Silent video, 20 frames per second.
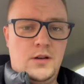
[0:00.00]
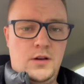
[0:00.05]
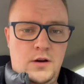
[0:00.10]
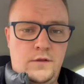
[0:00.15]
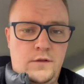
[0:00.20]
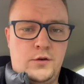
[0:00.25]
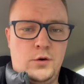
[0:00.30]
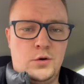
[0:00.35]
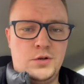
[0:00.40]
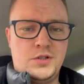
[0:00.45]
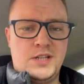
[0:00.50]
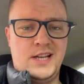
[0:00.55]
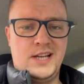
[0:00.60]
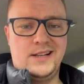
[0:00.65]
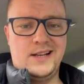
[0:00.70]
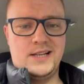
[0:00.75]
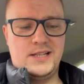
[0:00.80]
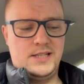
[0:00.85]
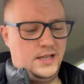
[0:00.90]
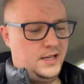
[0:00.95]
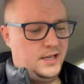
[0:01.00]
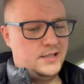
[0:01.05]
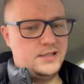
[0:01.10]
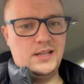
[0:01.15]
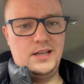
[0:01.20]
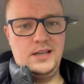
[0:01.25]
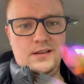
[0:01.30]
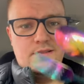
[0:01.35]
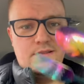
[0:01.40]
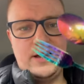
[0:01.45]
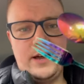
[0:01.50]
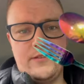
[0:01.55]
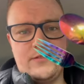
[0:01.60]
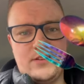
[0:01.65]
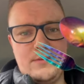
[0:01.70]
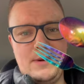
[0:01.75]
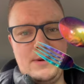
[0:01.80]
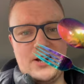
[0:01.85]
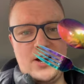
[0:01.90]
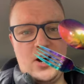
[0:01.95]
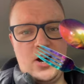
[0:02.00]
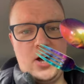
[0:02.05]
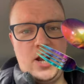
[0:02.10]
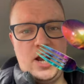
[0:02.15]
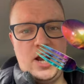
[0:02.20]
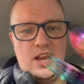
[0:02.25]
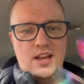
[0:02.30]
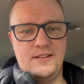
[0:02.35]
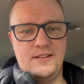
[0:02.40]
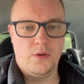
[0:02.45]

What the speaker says: Of course, taking this seriously, I've got my cutlery.